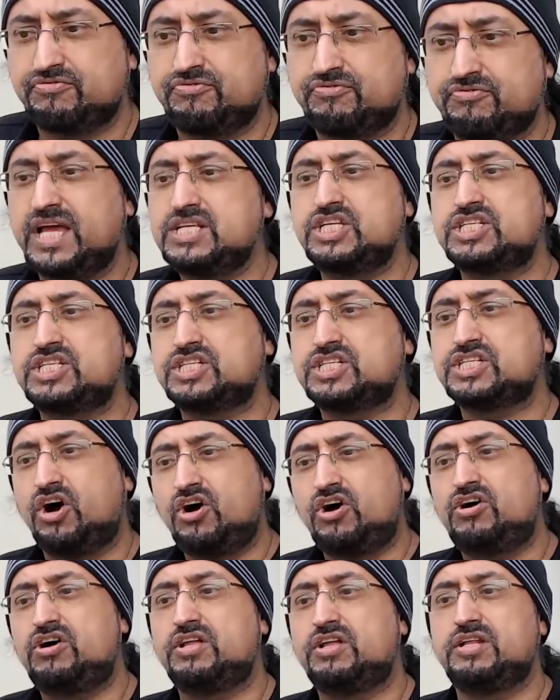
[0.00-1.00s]
They just
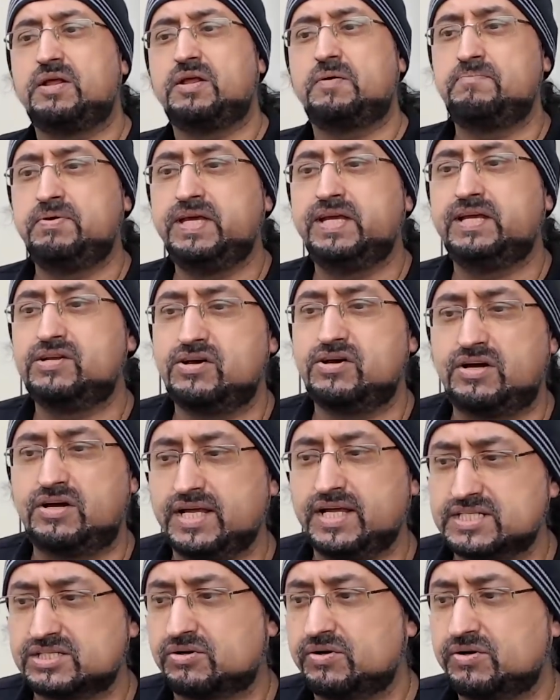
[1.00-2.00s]
can't be an
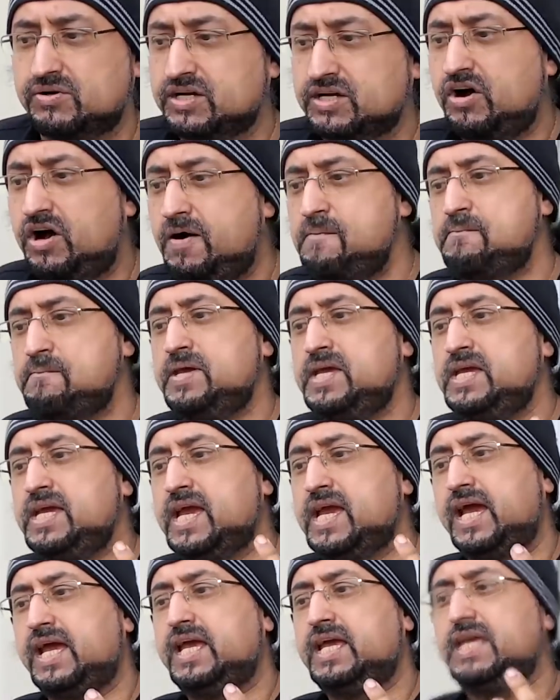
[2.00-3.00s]
artist, or they can't be
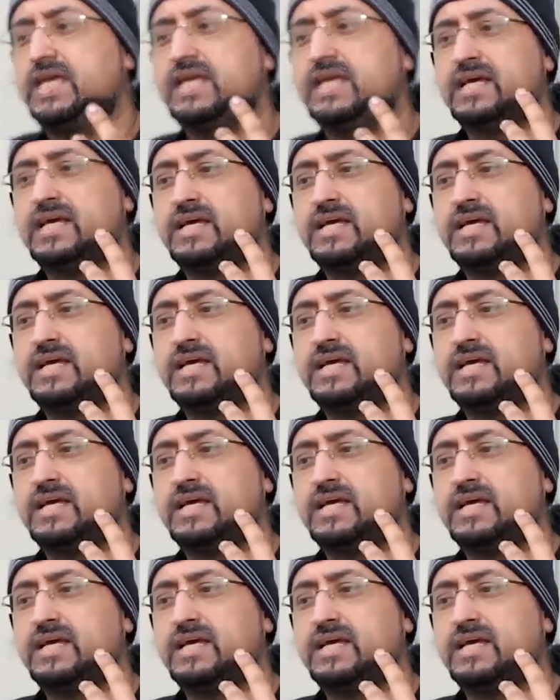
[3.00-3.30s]
a